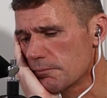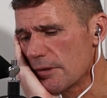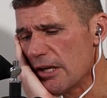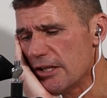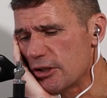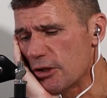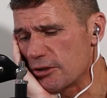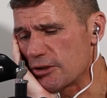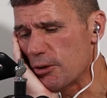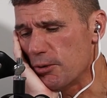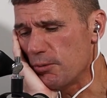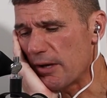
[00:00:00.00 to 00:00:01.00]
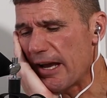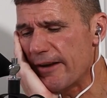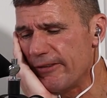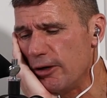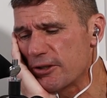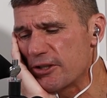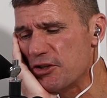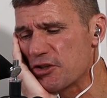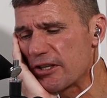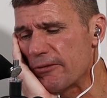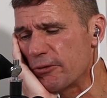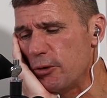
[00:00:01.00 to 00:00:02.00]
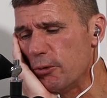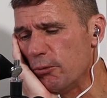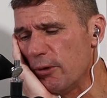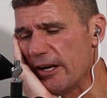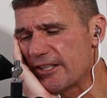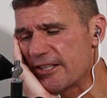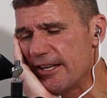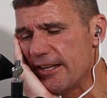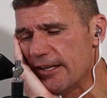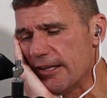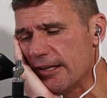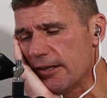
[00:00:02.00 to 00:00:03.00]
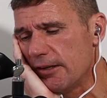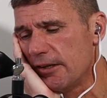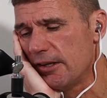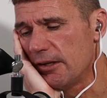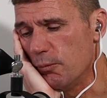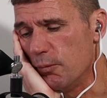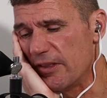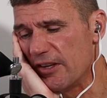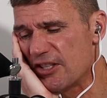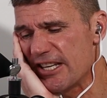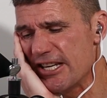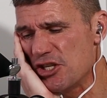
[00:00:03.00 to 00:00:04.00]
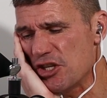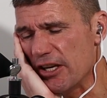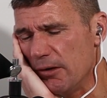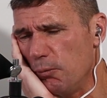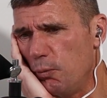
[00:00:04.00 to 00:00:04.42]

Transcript: So Harvey Lewis and yourself, you were running together with intention.